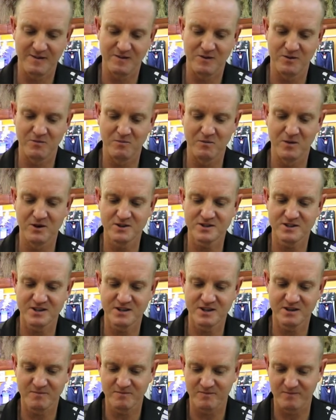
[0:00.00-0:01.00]
On most of
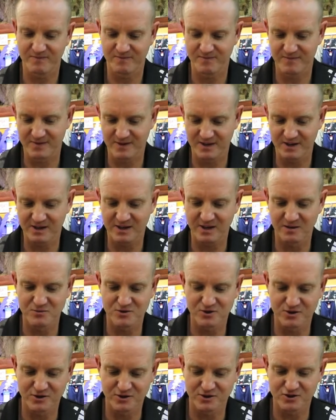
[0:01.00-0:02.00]
them, it
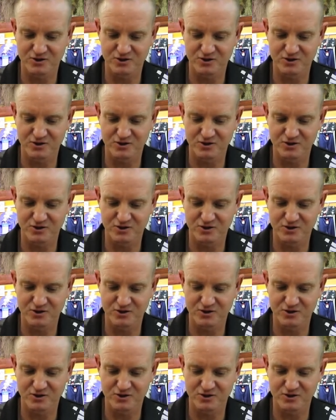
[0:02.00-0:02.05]
comes on the